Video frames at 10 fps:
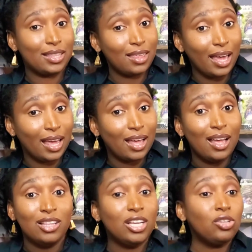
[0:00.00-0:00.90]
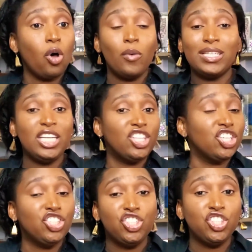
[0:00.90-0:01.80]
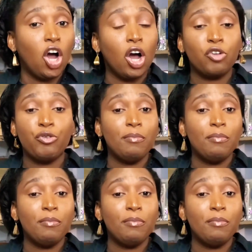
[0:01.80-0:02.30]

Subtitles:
thing. Not always eating junk.